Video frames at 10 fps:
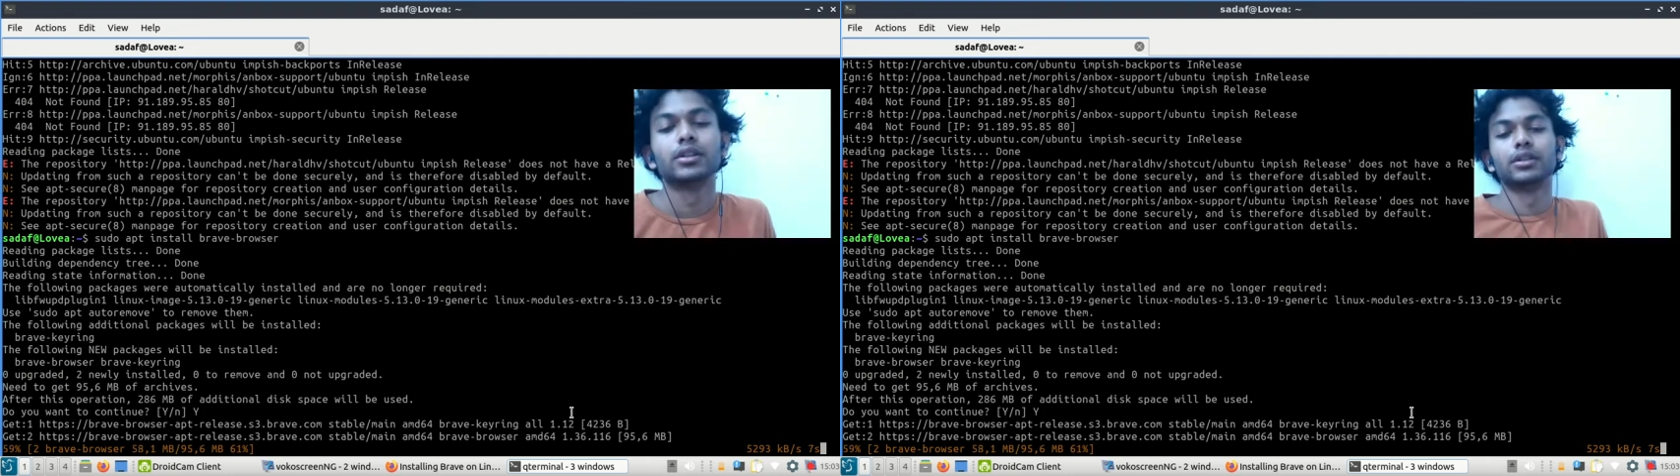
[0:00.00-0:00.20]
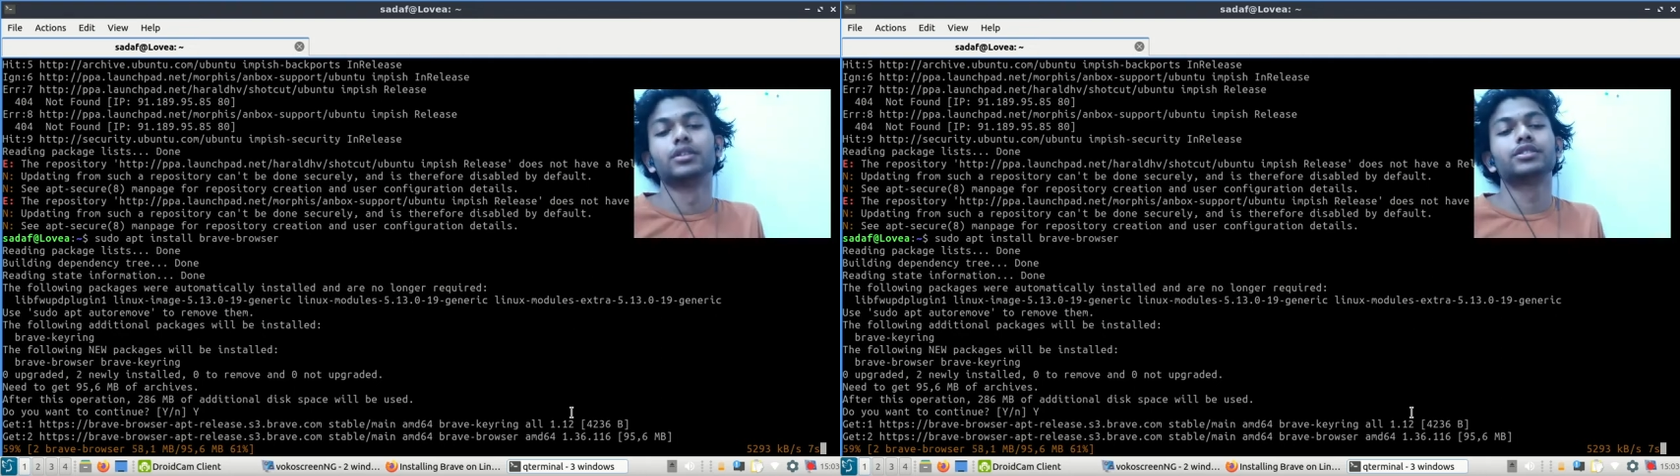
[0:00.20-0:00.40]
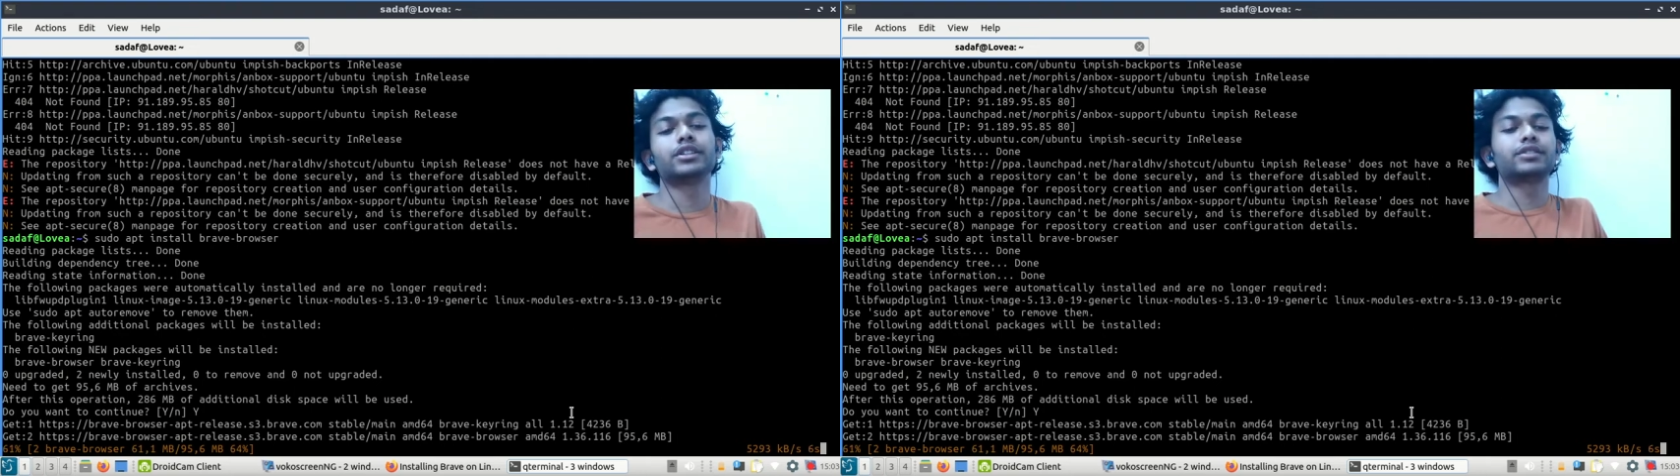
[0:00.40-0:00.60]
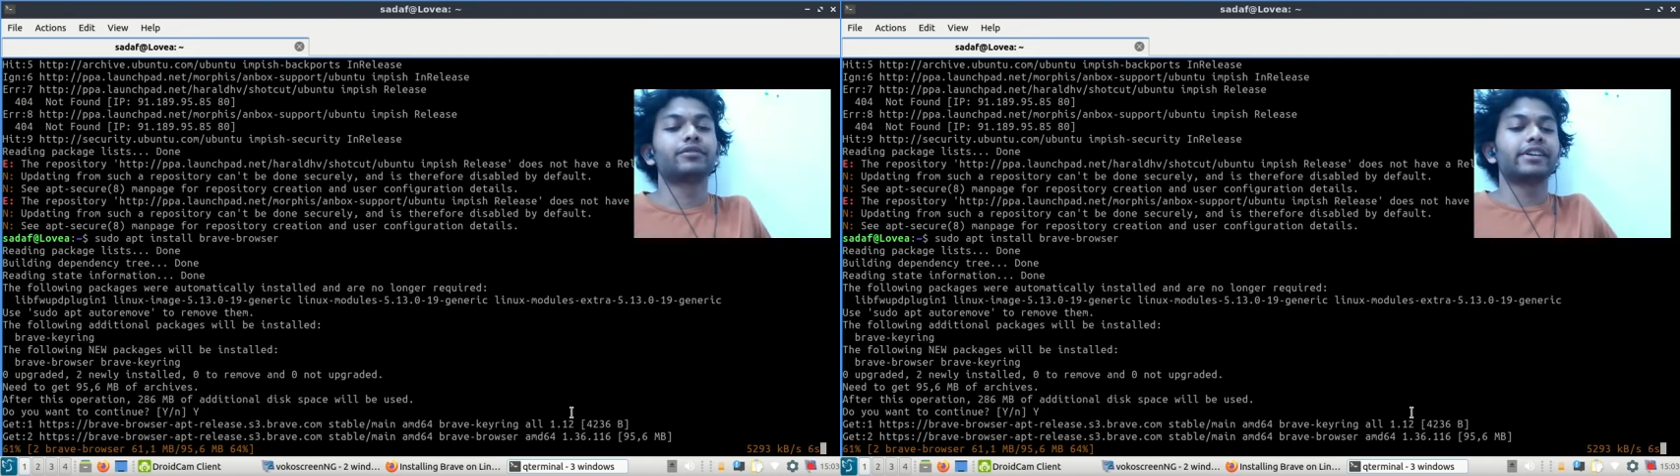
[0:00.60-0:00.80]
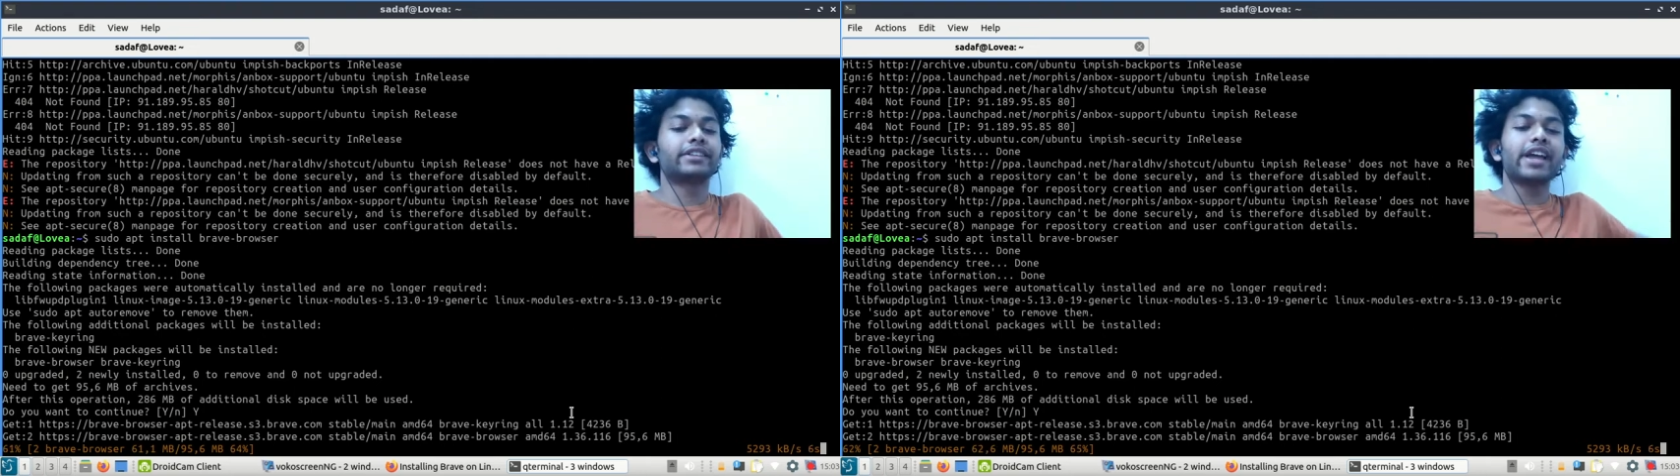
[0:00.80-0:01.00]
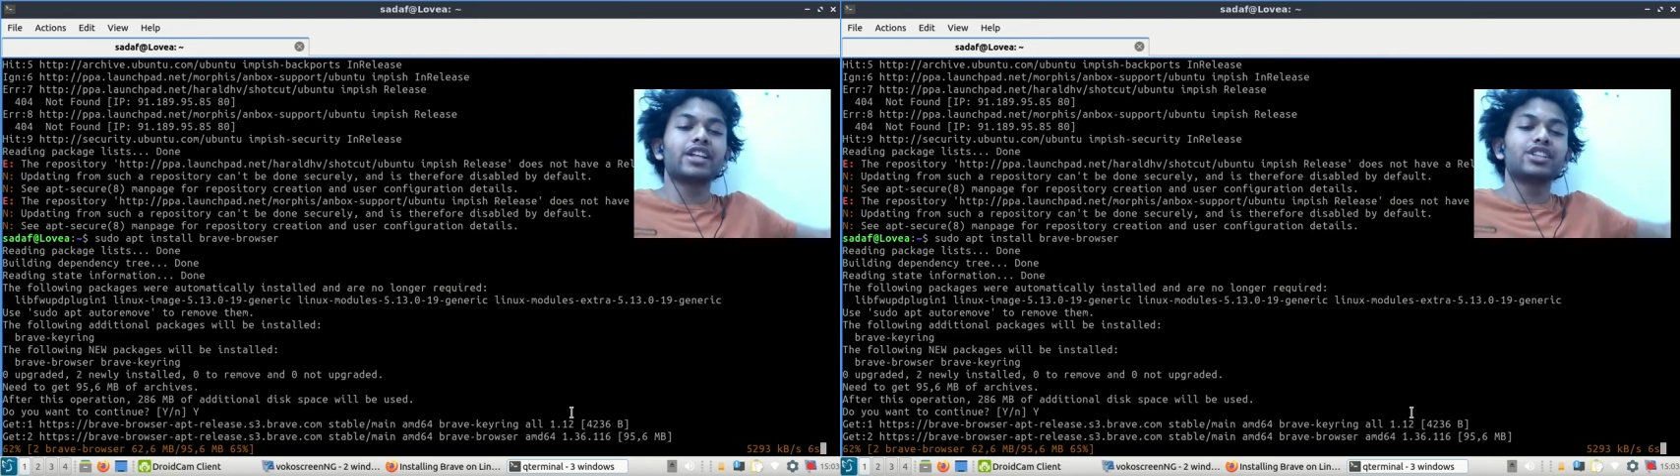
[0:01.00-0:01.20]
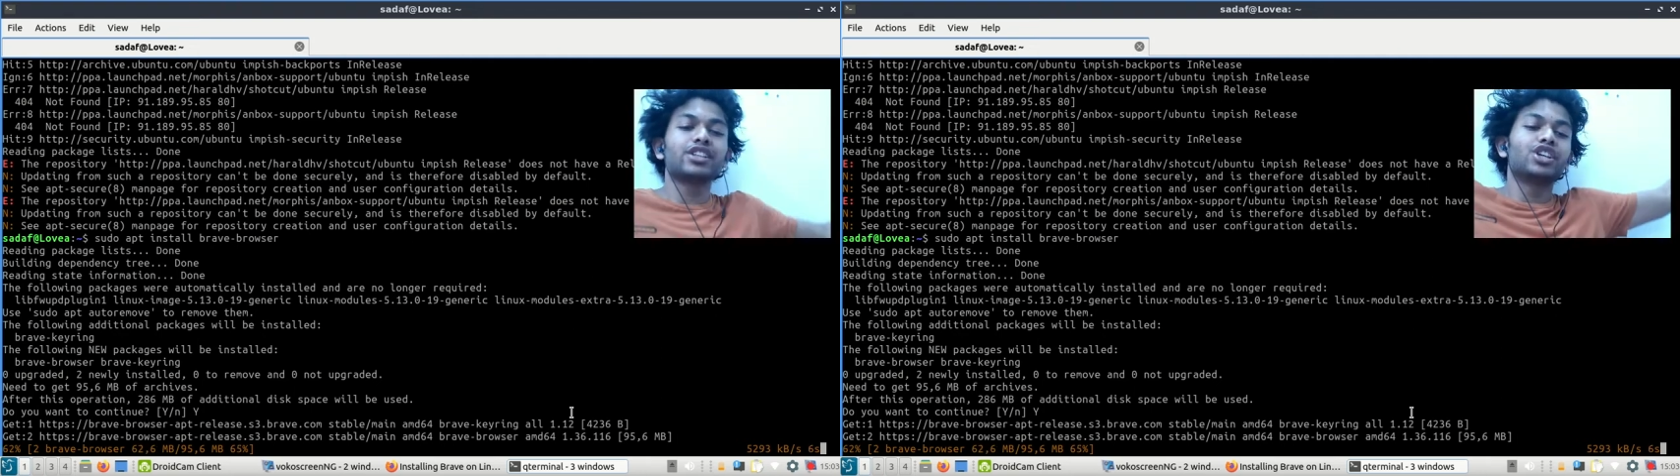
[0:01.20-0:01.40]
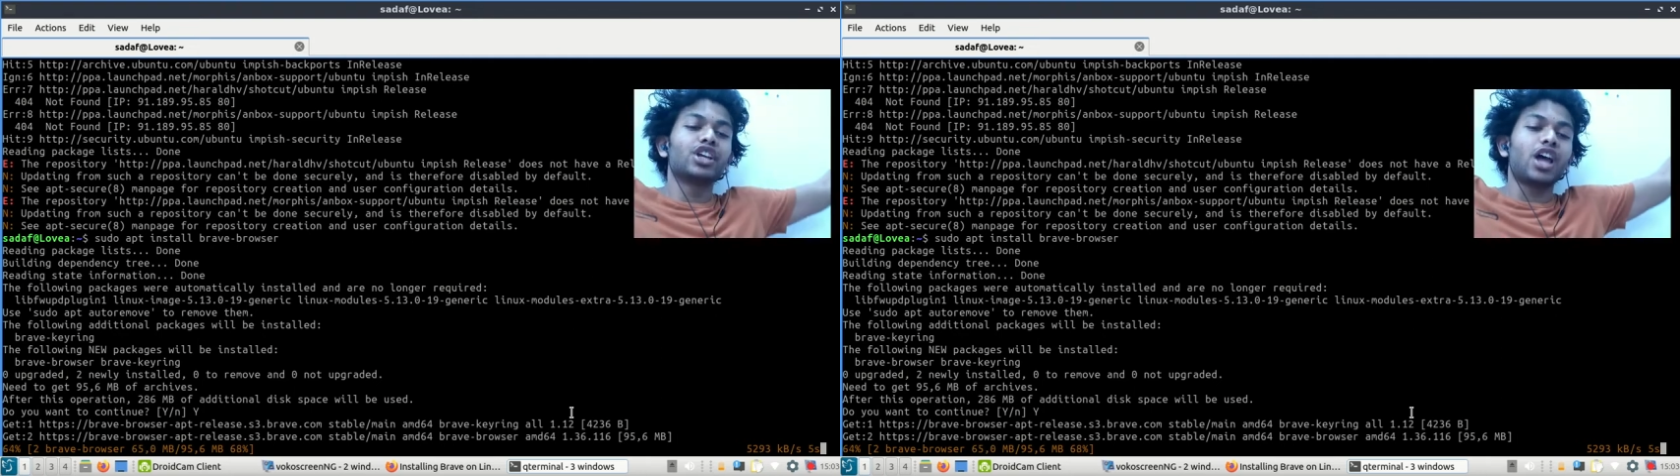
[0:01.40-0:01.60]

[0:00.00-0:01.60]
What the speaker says: Just wait and chill